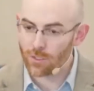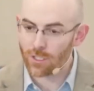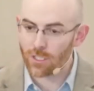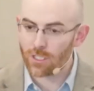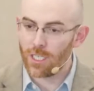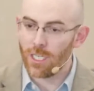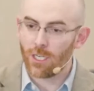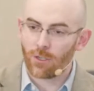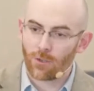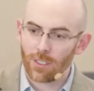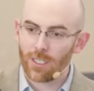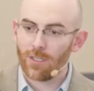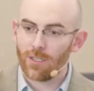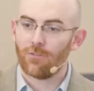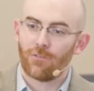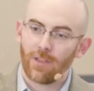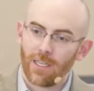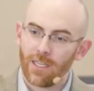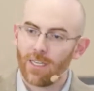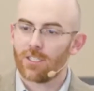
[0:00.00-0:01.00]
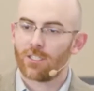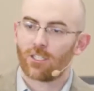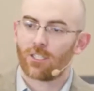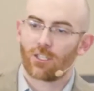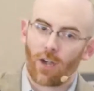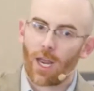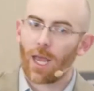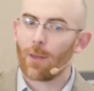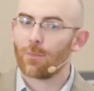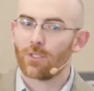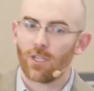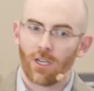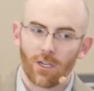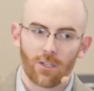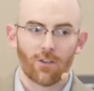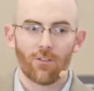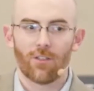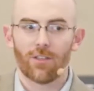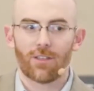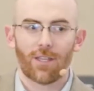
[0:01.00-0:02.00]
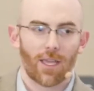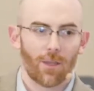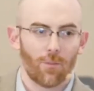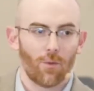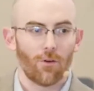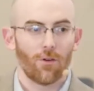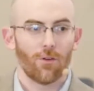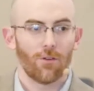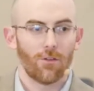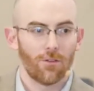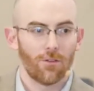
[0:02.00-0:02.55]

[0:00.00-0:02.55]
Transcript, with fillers: secretly feed it scraps under the table.